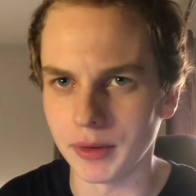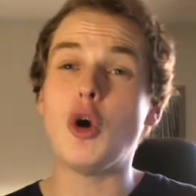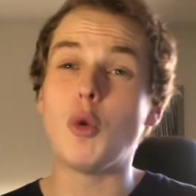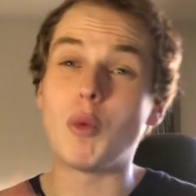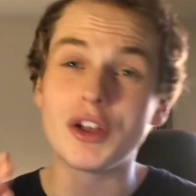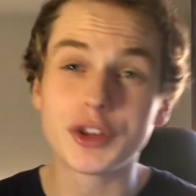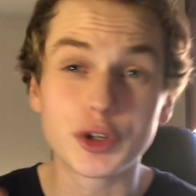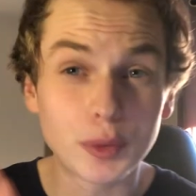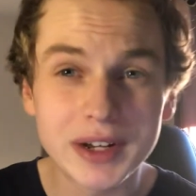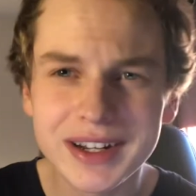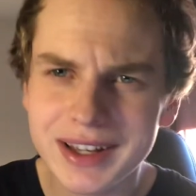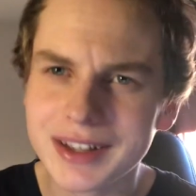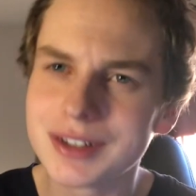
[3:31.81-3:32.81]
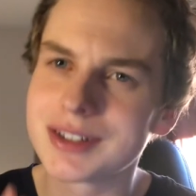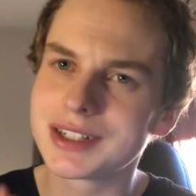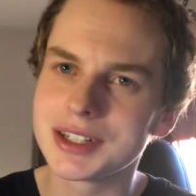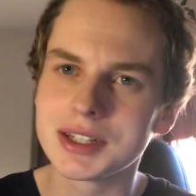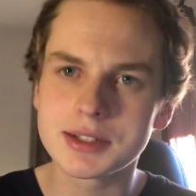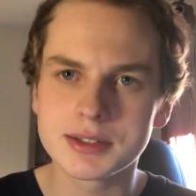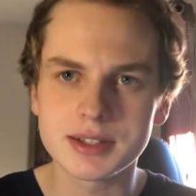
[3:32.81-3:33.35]
While the Green Hill
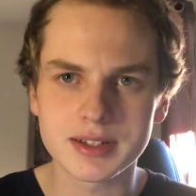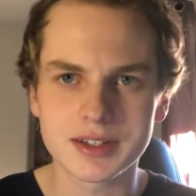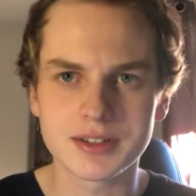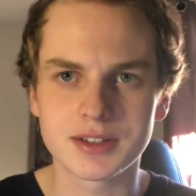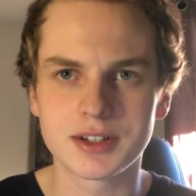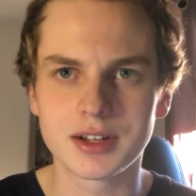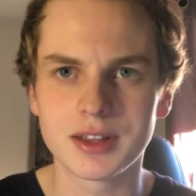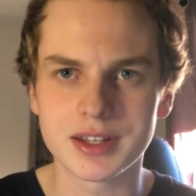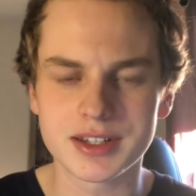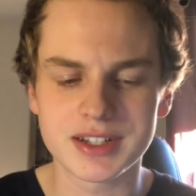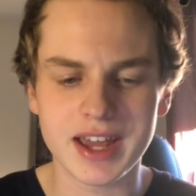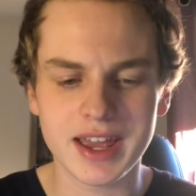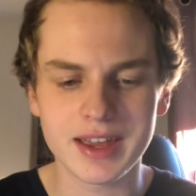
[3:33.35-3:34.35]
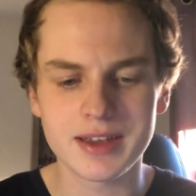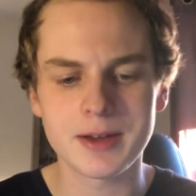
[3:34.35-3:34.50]
still exists to this day,